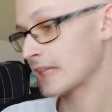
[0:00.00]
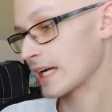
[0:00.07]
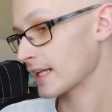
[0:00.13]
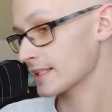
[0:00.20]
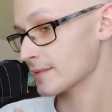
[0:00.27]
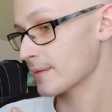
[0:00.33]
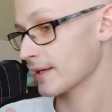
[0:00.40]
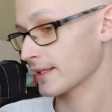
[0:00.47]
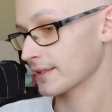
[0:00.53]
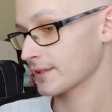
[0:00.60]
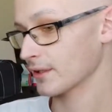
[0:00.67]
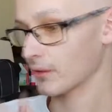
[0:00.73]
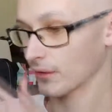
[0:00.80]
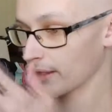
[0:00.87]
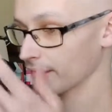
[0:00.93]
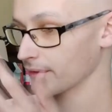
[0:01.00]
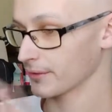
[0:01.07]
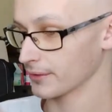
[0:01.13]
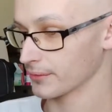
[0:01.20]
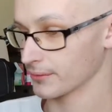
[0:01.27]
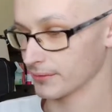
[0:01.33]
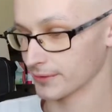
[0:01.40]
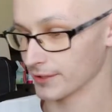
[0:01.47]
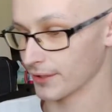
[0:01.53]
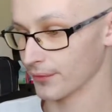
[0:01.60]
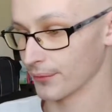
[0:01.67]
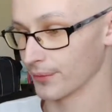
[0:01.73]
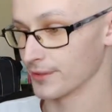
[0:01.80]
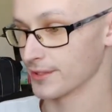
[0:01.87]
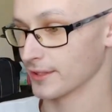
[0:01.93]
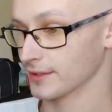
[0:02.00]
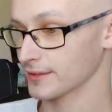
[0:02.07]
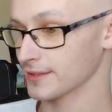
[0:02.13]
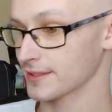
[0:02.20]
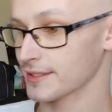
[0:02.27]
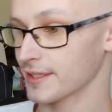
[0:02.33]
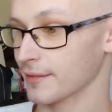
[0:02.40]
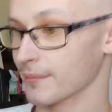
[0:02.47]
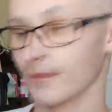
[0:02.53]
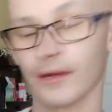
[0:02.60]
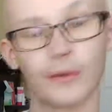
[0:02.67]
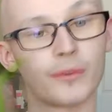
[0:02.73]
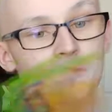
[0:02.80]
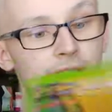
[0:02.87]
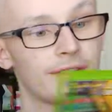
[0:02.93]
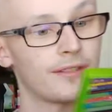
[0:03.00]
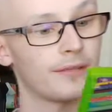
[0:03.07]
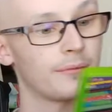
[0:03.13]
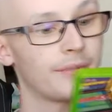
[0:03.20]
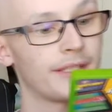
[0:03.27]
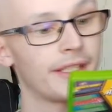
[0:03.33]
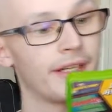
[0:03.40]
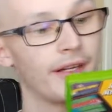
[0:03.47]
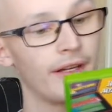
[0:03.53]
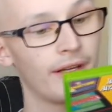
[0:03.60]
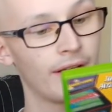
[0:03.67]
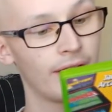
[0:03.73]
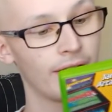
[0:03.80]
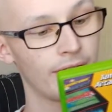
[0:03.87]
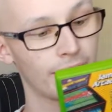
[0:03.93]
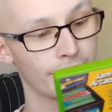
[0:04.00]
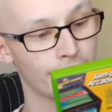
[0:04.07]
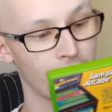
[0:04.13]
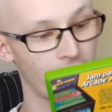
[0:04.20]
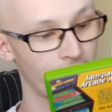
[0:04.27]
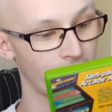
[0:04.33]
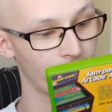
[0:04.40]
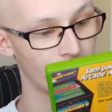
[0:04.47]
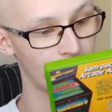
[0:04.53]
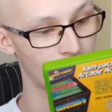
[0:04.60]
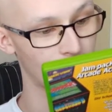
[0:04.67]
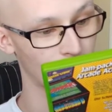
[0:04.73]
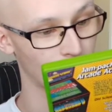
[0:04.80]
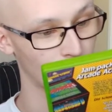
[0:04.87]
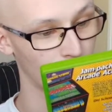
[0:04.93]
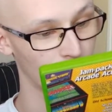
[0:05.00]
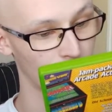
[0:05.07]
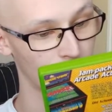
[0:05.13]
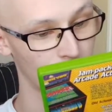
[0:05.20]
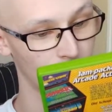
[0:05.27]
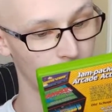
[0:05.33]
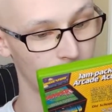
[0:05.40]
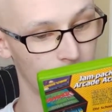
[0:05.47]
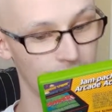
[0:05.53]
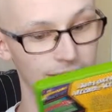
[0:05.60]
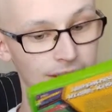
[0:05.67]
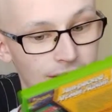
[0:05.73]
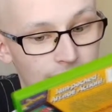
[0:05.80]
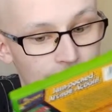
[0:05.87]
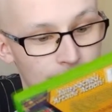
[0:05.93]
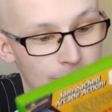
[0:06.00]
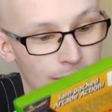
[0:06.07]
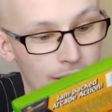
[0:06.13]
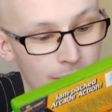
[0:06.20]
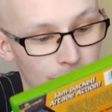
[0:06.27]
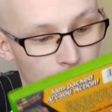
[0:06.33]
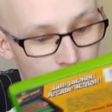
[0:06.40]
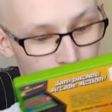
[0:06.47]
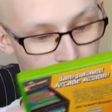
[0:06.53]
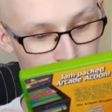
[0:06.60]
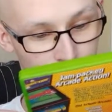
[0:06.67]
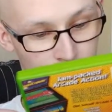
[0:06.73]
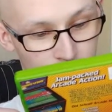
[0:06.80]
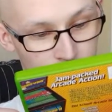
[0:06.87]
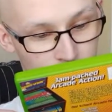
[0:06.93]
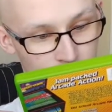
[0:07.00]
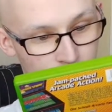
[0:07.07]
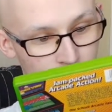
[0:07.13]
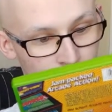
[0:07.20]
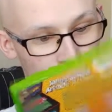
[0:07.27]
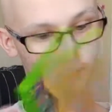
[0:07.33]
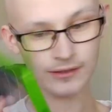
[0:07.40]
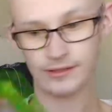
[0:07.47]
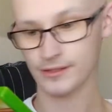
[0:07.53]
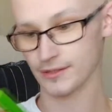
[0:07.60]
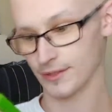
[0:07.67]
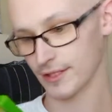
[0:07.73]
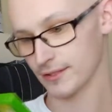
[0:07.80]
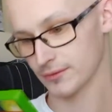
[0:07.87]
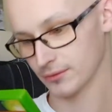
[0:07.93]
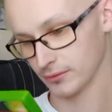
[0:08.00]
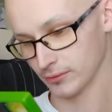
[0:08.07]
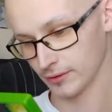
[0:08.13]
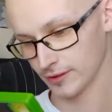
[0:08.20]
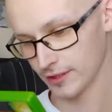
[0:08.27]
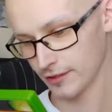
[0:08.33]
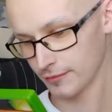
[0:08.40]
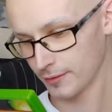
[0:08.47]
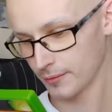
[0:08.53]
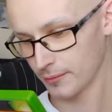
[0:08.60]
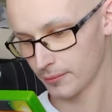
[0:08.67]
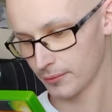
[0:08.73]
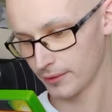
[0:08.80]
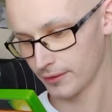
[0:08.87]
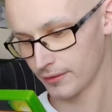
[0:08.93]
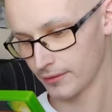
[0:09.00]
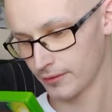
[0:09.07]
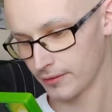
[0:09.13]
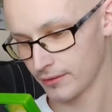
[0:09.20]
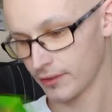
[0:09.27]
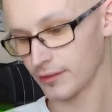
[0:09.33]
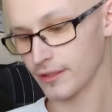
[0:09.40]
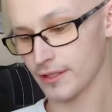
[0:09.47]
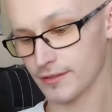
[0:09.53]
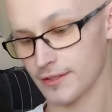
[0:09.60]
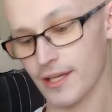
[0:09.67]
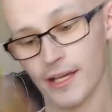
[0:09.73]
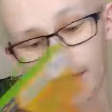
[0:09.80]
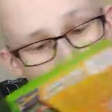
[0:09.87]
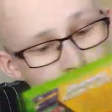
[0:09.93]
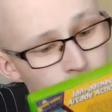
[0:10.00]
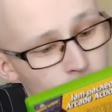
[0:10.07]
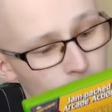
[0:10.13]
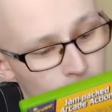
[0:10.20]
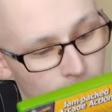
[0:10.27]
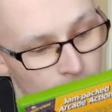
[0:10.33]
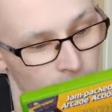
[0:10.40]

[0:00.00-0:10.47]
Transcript: That's about it though. I don't know the other ones, honestly. I wasn't a big fan of these earlier. It says it has Paperboy on here, so that's cool. Does it have Paperboy? Oh, it does. Yeah, that's cool.